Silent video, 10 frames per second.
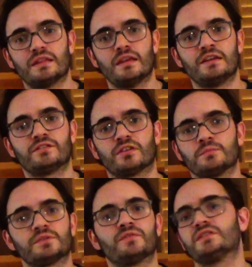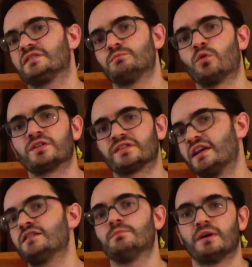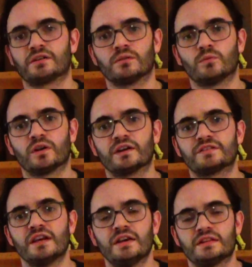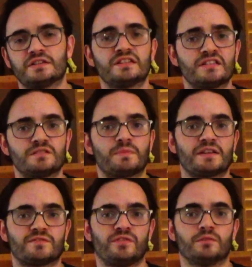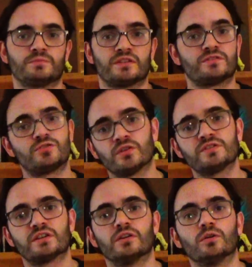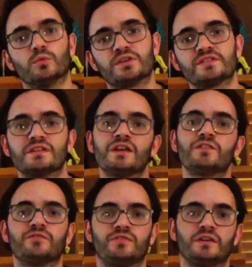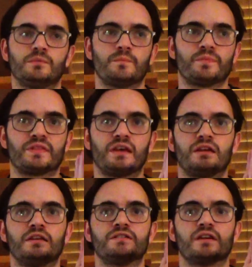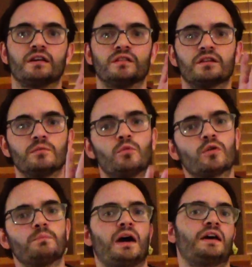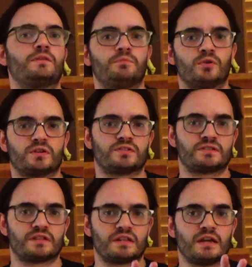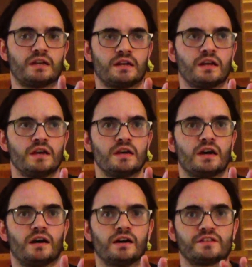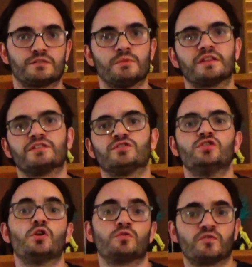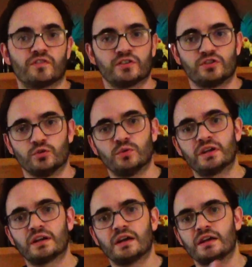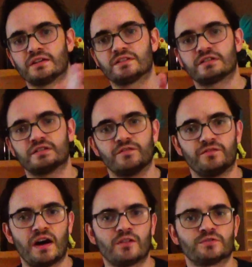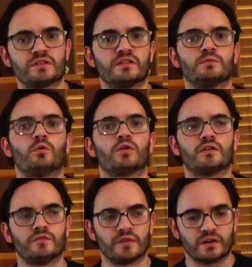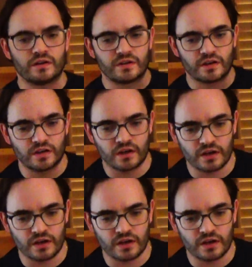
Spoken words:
in terms of his more sentimental works, this is his best film since Jersey Girl, which is another film that is a little more by the books than Smith is known for doing. It follows a little more of a